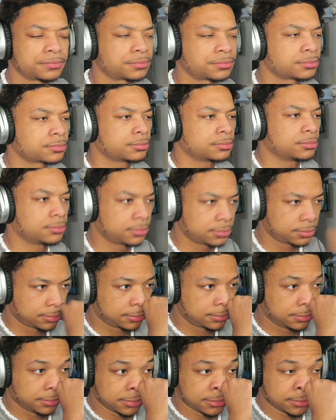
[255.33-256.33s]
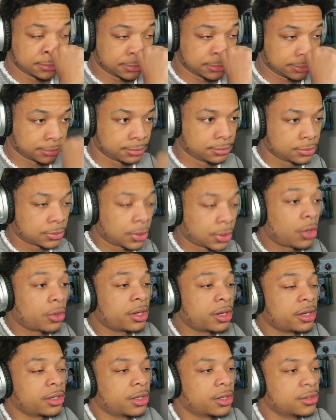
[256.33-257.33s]
No, that one. Oh,
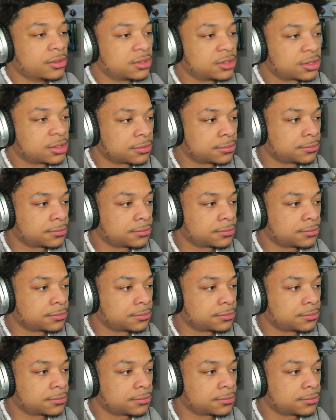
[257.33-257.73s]
here he goes.